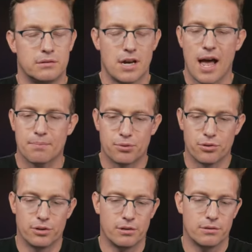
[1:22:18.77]
Jack
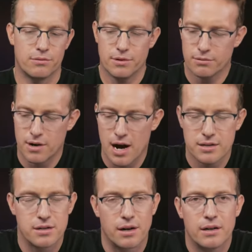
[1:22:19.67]
Brewer, what a rock
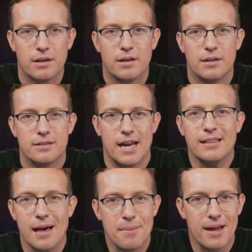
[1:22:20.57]
star.
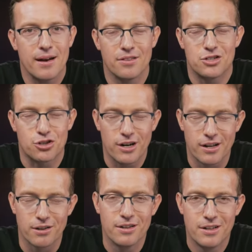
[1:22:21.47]
Take that man on the
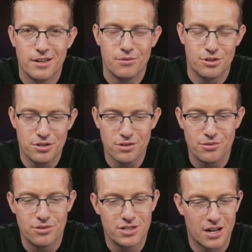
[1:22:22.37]
trail with
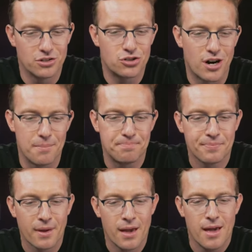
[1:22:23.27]
you, Donald Trump.
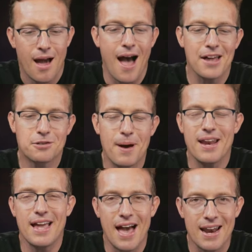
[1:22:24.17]
Ask
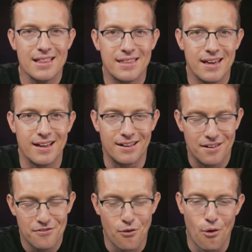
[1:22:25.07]
Benny anything
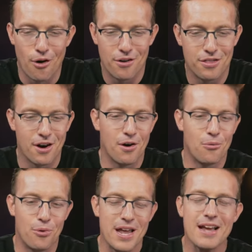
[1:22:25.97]
for the
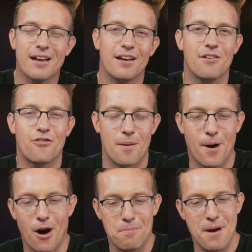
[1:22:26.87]
week from
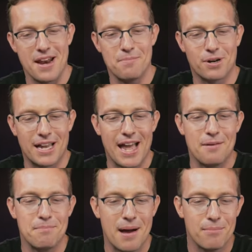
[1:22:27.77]
our Benny
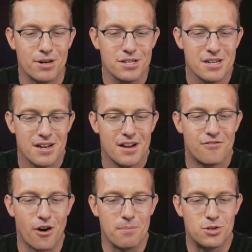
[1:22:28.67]
Brigade members,
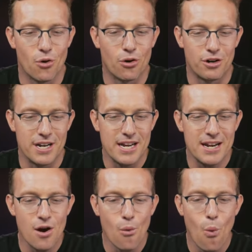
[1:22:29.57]
from
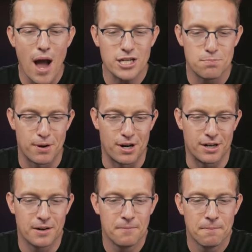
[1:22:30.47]
Doreen Weisberg.